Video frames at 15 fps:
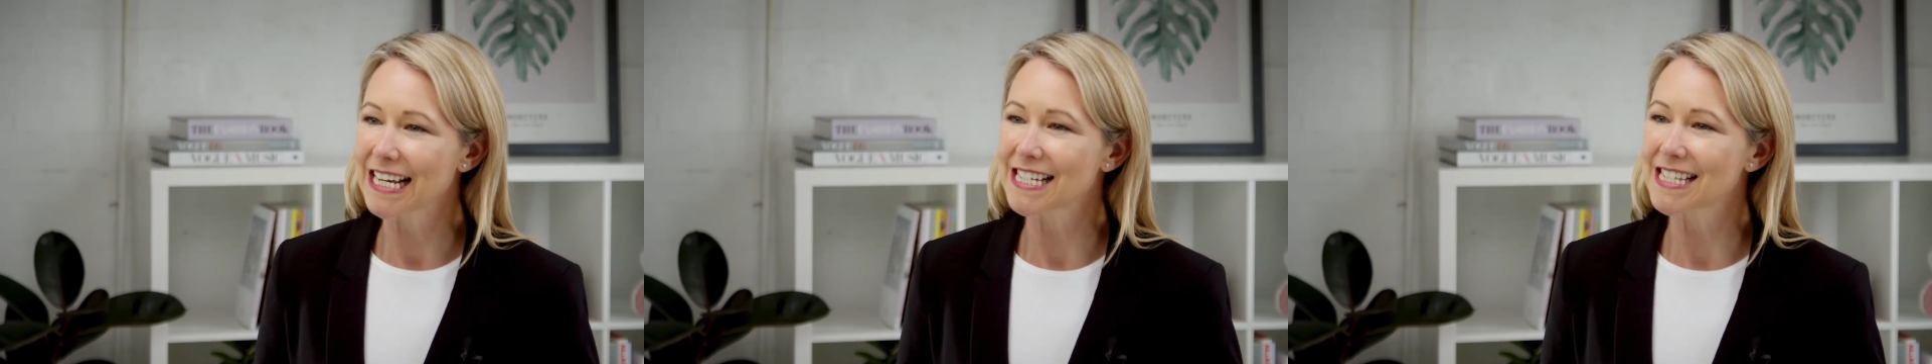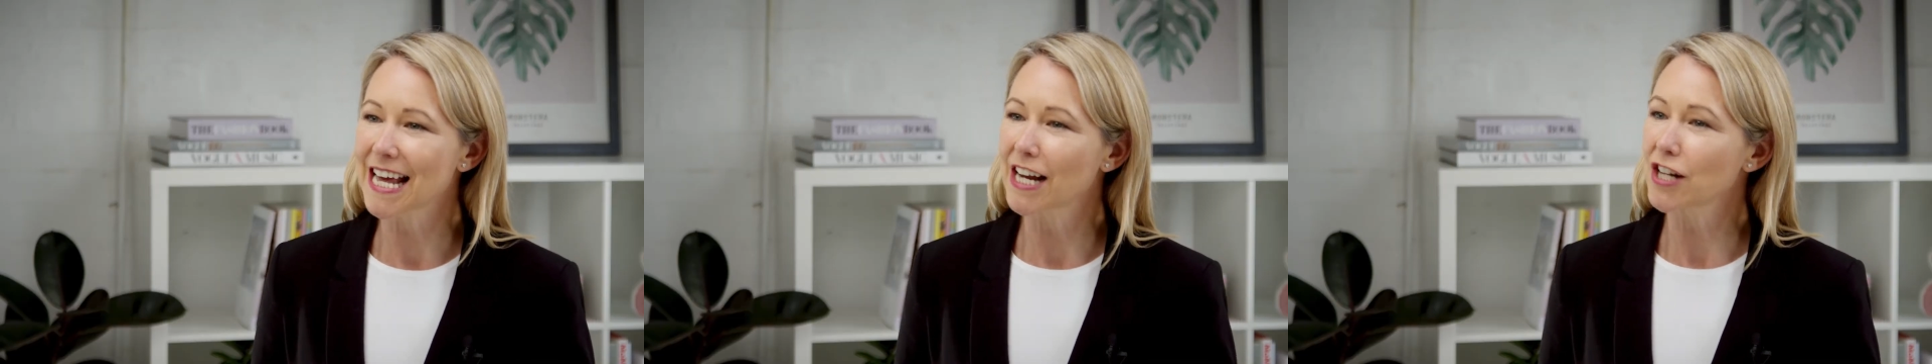
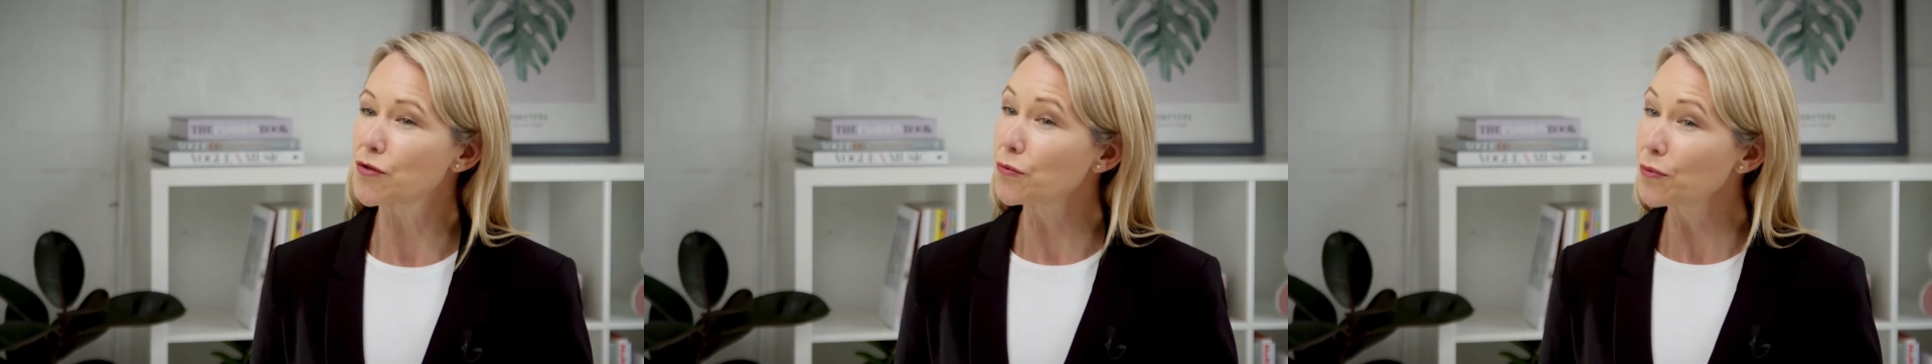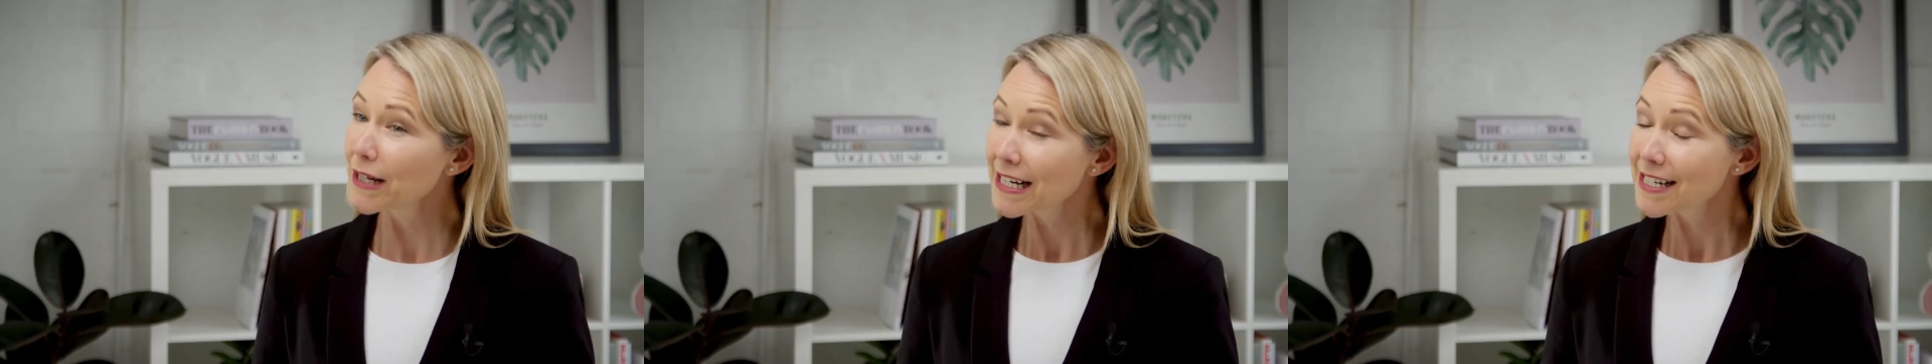is that it's
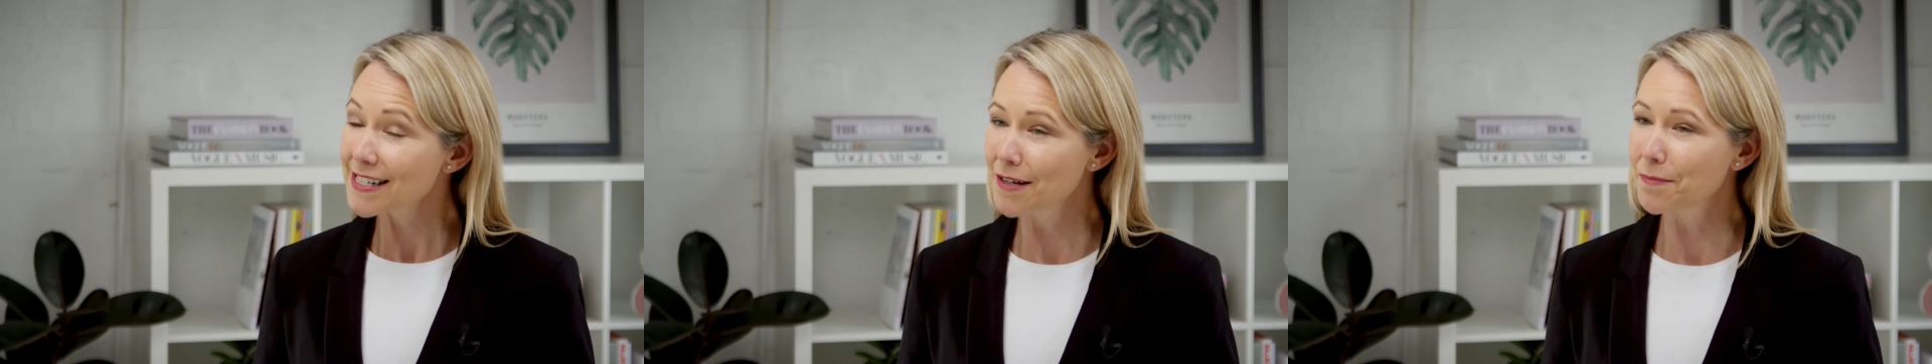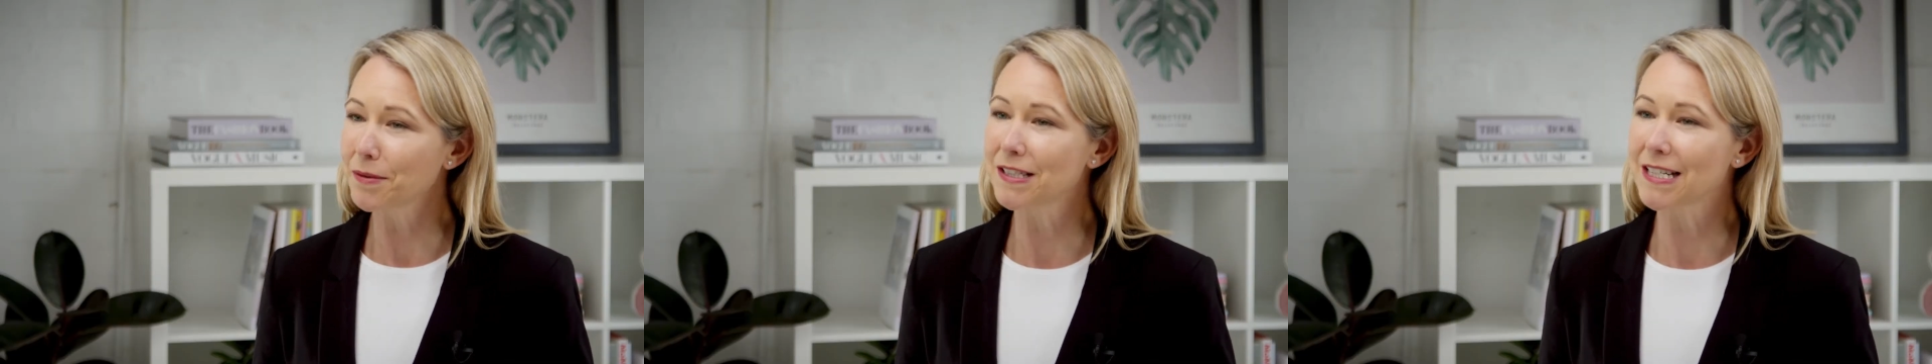really
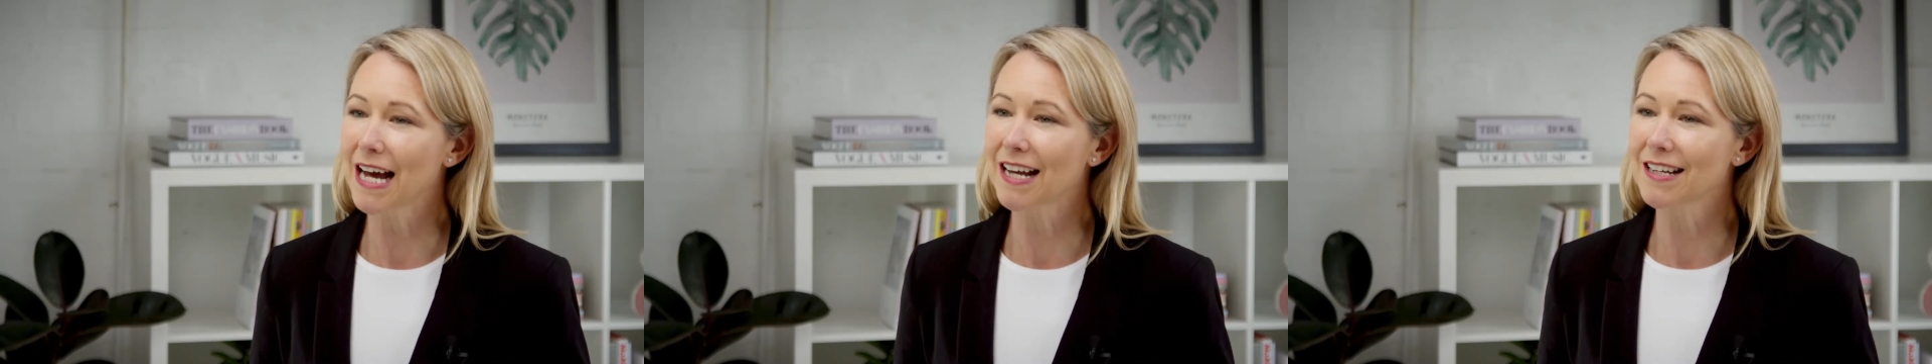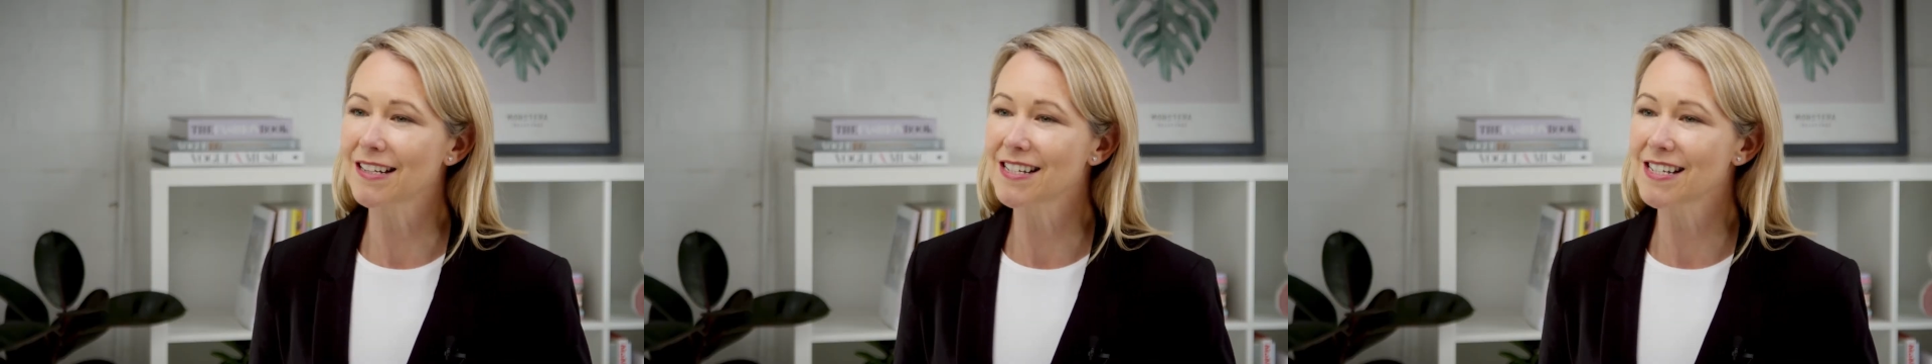simple to
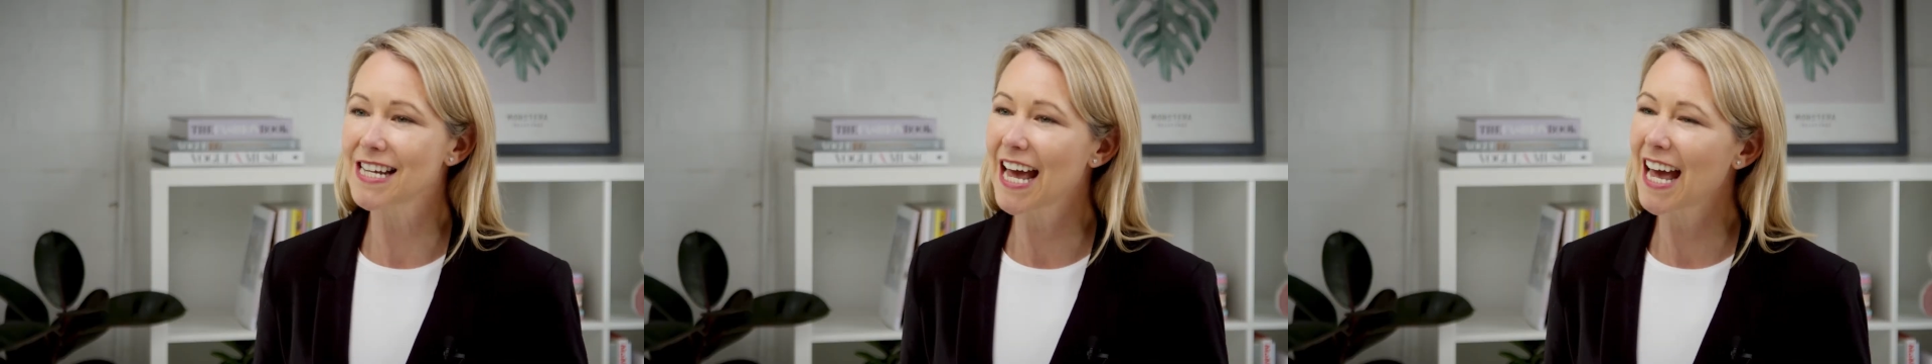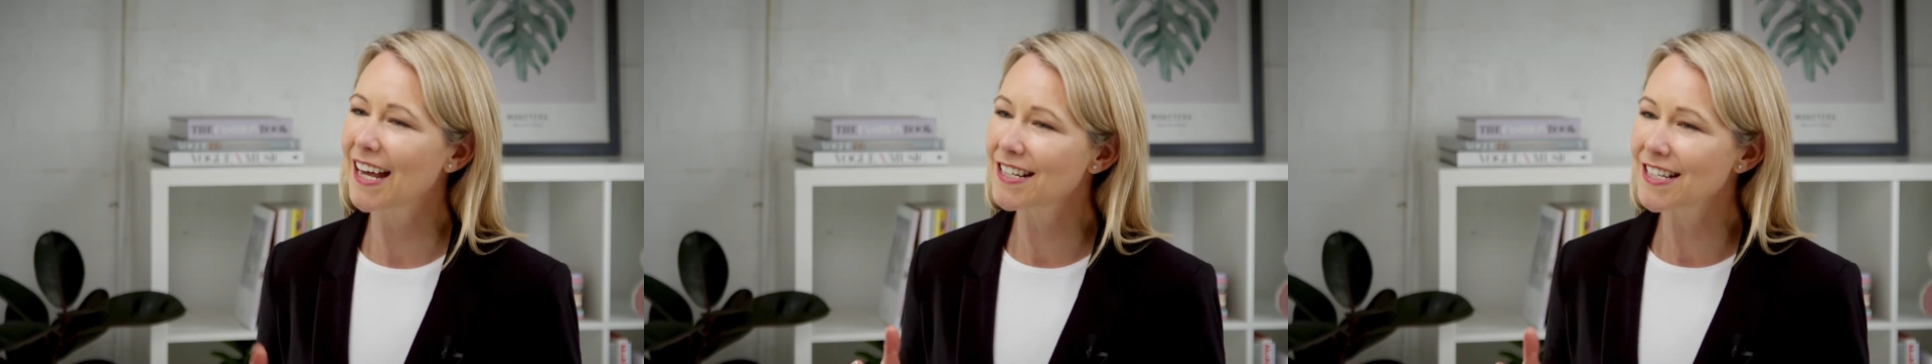
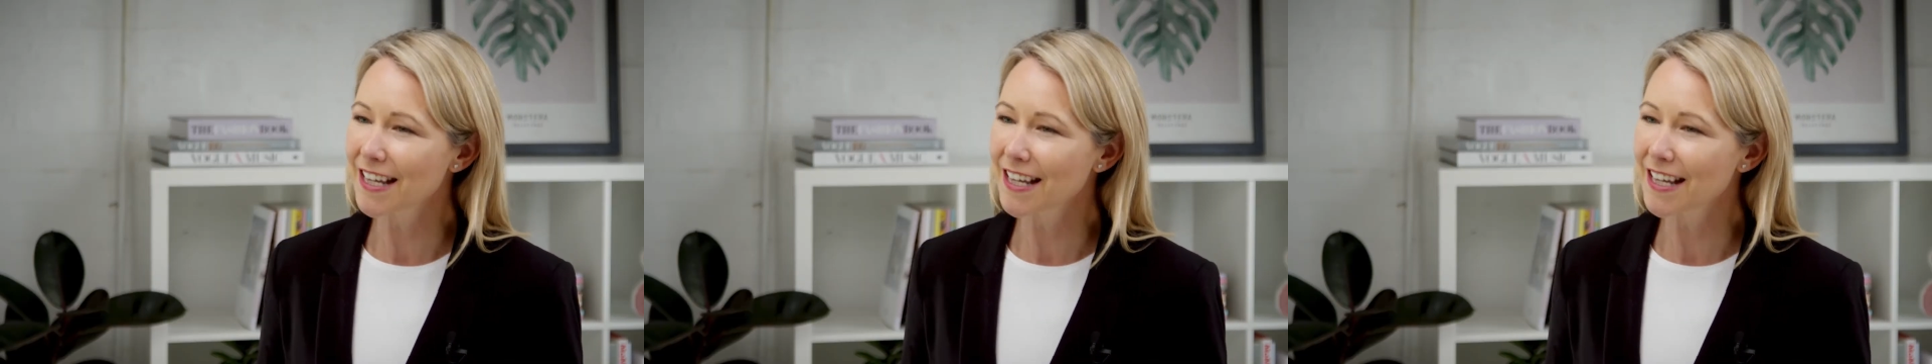understand